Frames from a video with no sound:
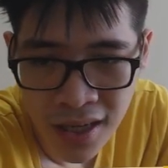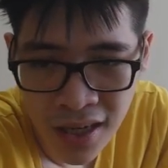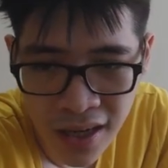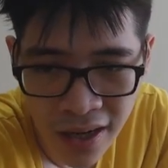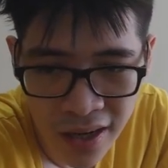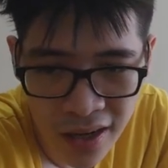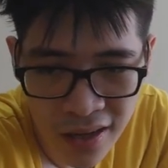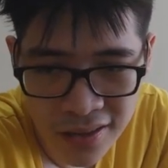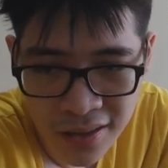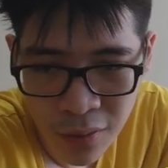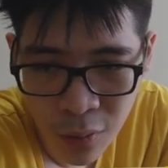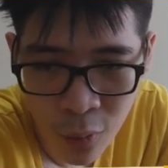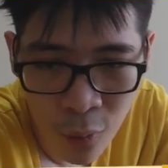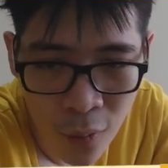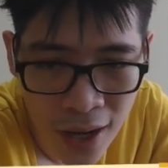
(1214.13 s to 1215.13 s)
Here, so
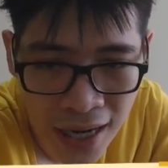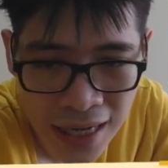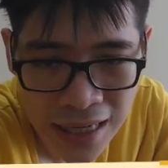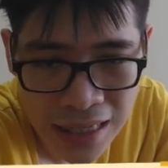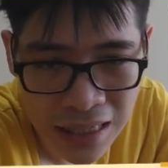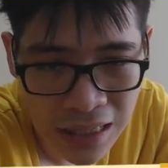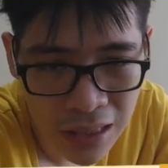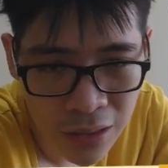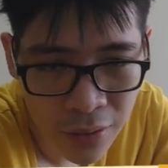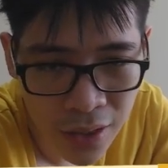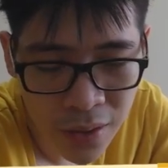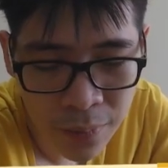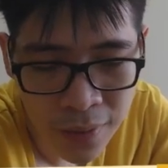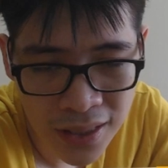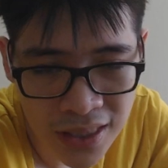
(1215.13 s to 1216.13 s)
why do I need to
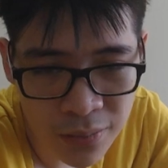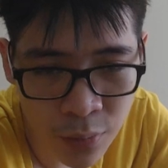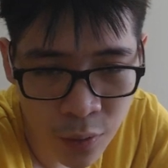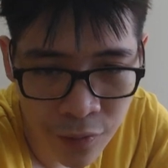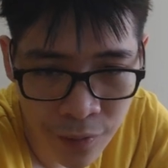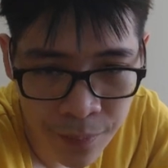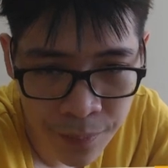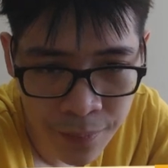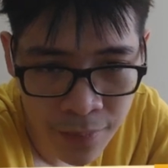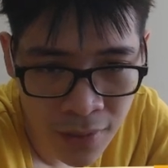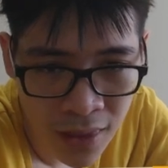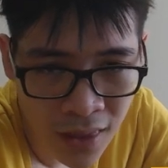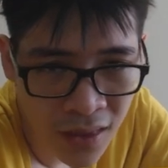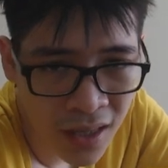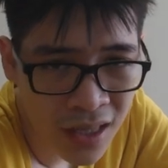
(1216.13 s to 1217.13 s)
play this move?
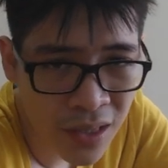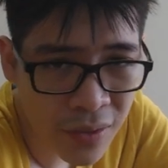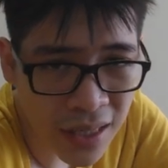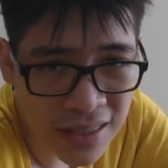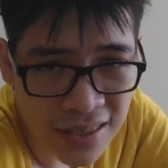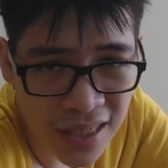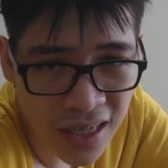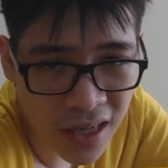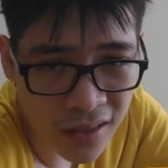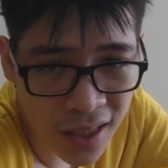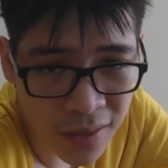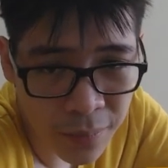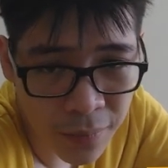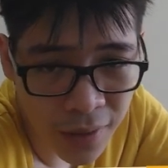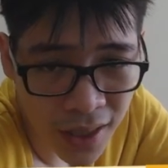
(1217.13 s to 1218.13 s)
You can see here
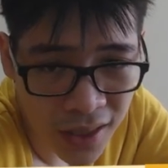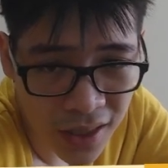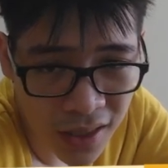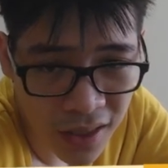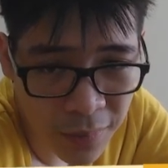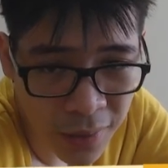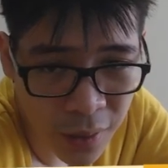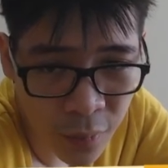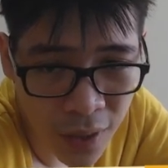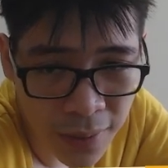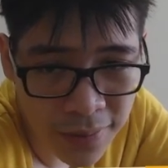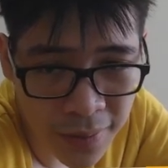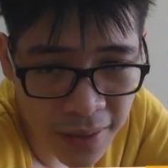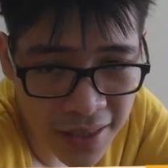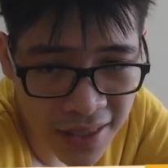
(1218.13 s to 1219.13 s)
that black, what happens
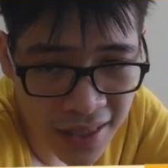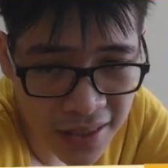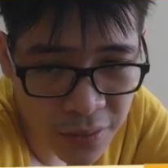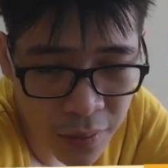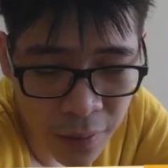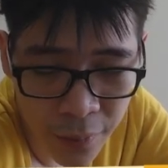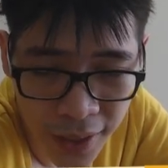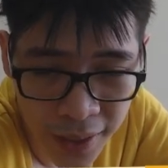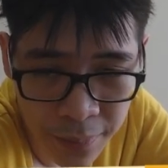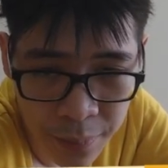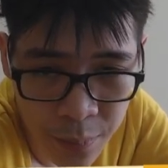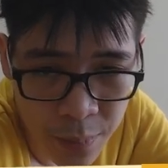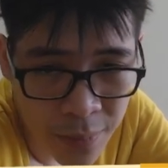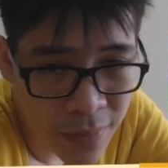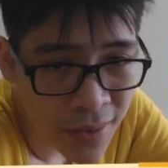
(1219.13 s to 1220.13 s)
when I did this one, right?
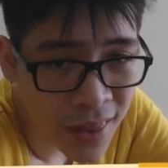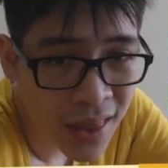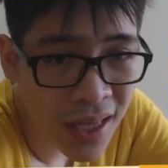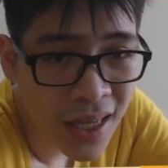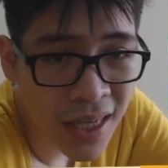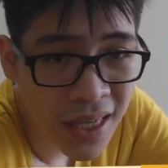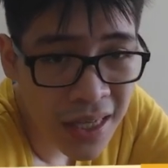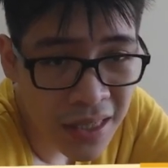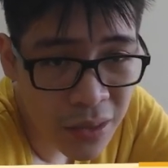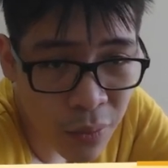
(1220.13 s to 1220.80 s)
You